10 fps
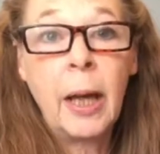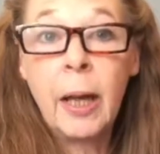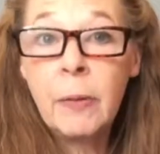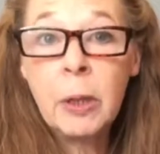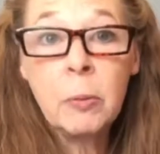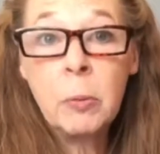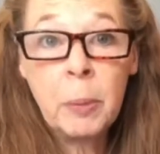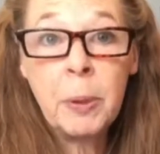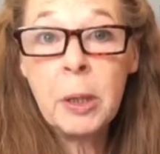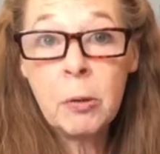heavy
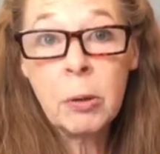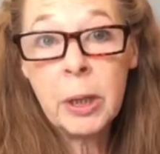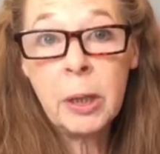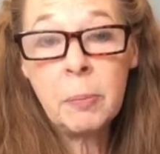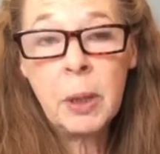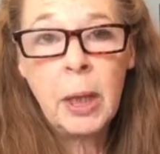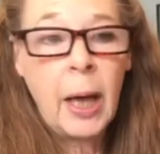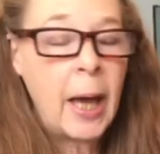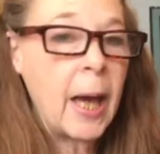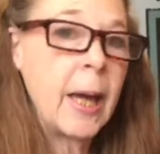whipping cream.
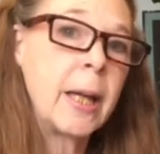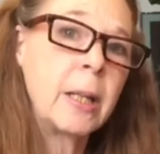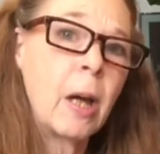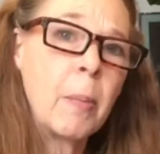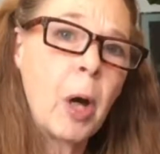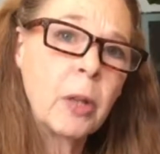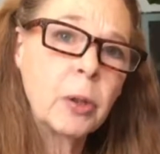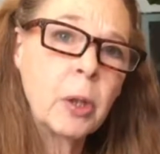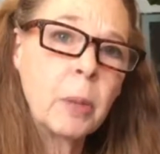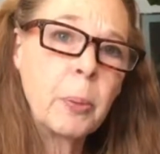And I'm
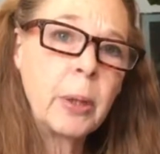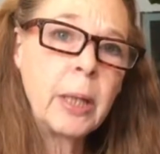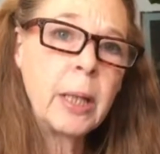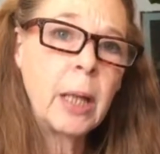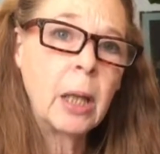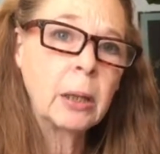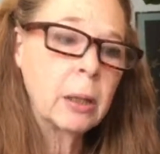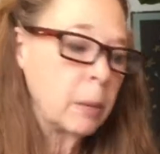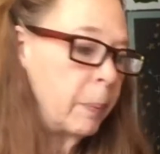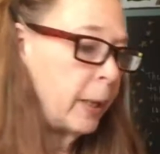also going to put in a
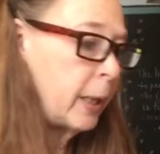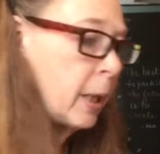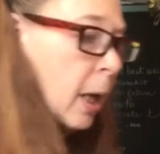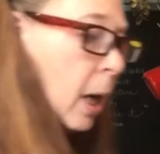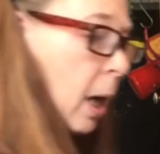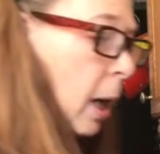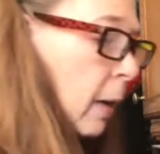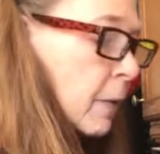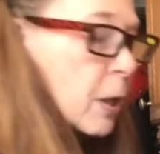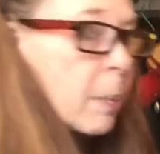little bit
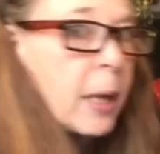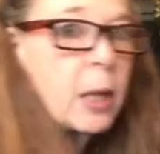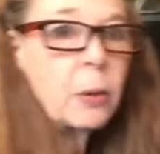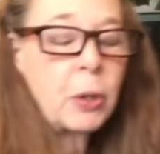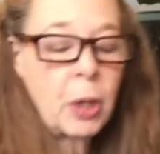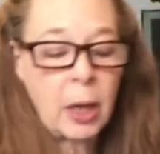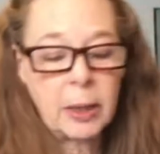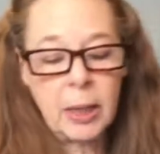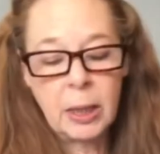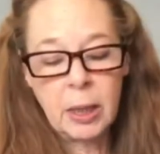of tomato
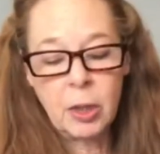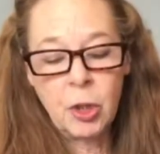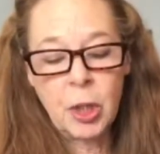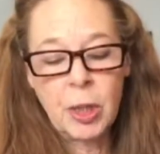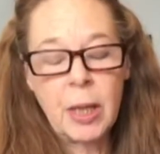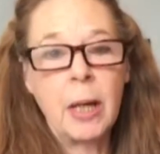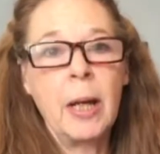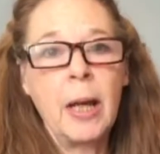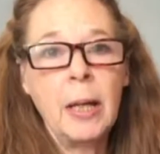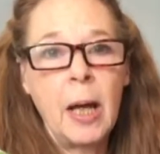sauce. This is just
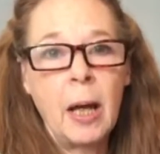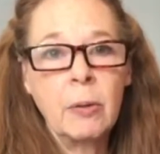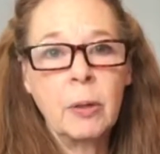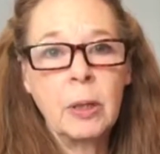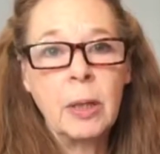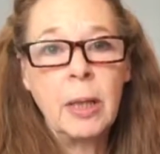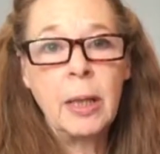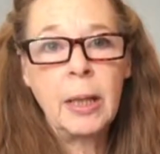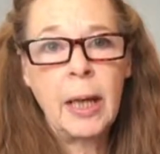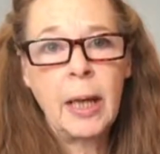an 8-ounce
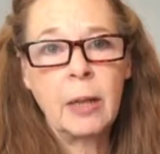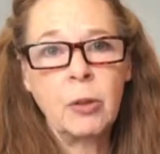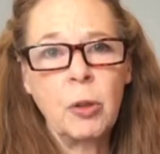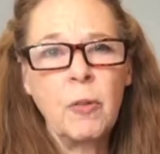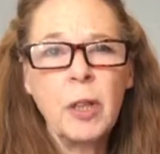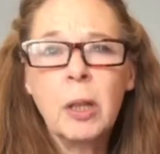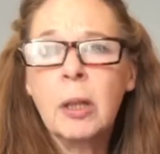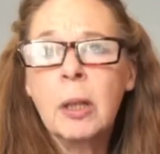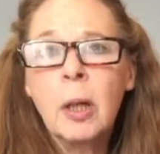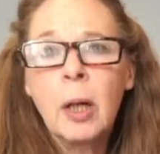can. So you
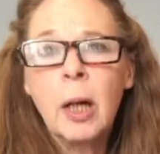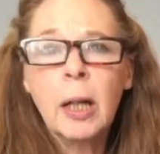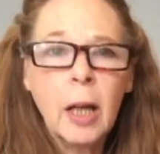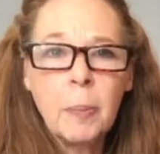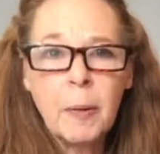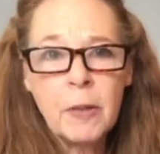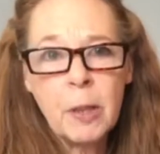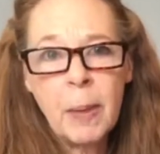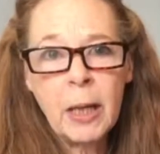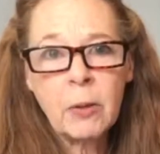figure a cup of
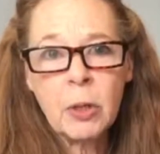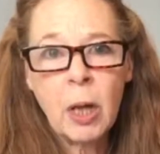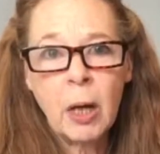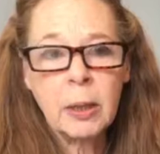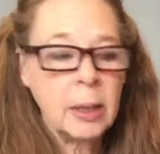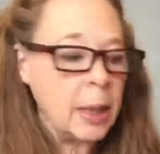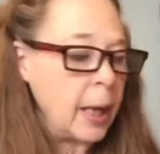tomato sauce.